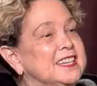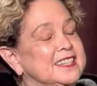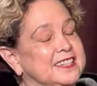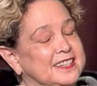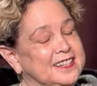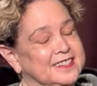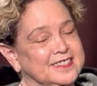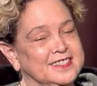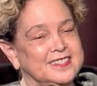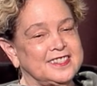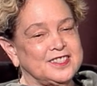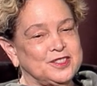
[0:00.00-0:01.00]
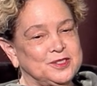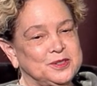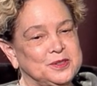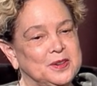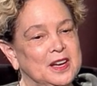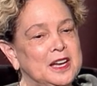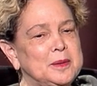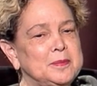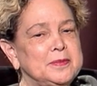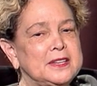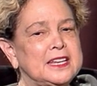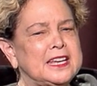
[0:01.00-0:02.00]
Yes, this is true.
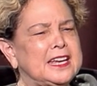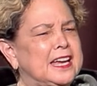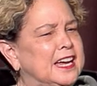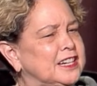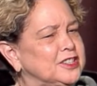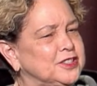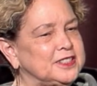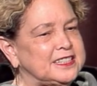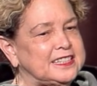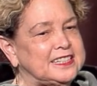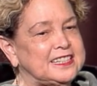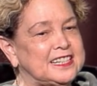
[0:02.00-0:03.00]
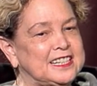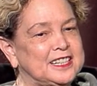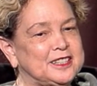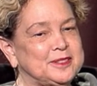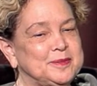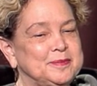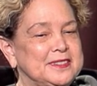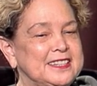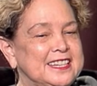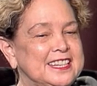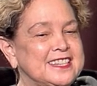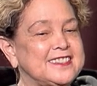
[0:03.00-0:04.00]
Actually,
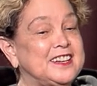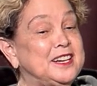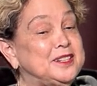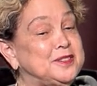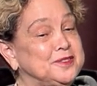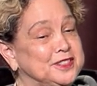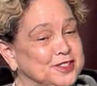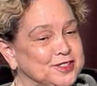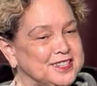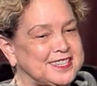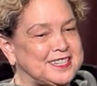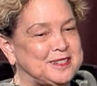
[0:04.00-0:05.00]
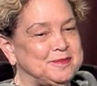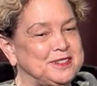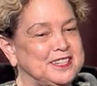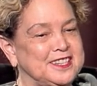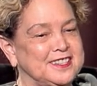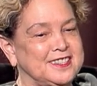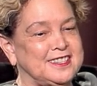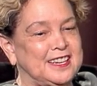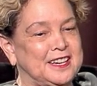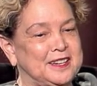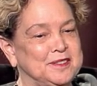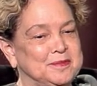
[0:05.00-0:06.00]
it's kind of interesting because
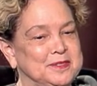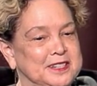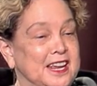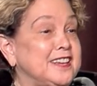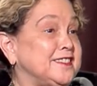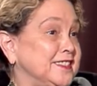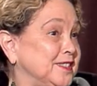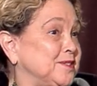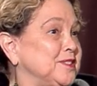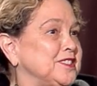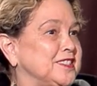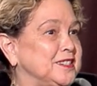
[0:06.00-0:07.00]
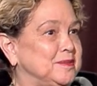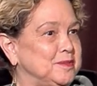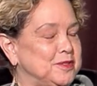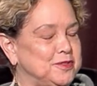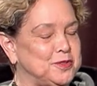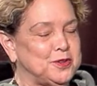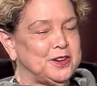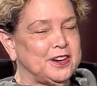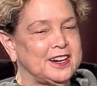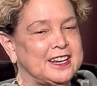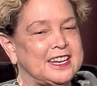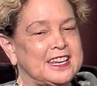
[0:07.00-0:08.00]
I have been asked this question before,
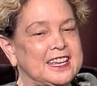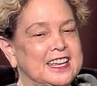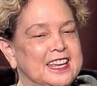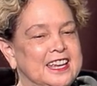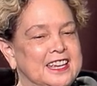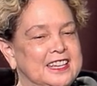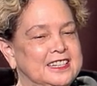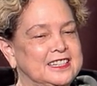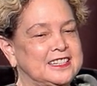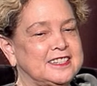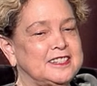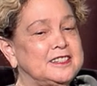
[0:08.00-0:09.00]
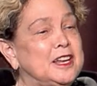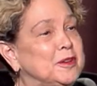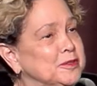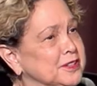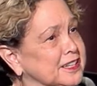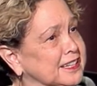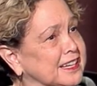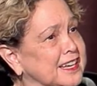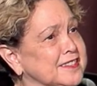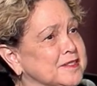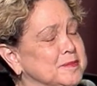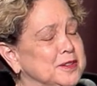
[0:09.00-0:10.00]
and not really.
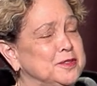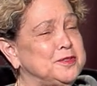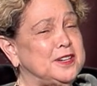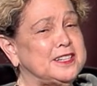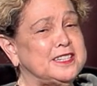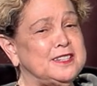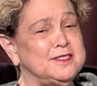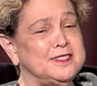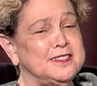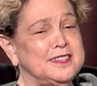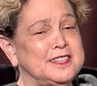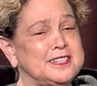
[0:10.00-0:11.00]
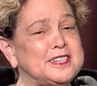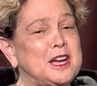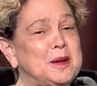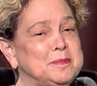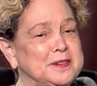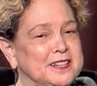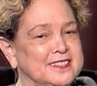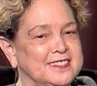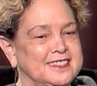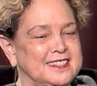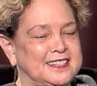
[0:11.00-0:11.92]
As a matter of fact, even the topics,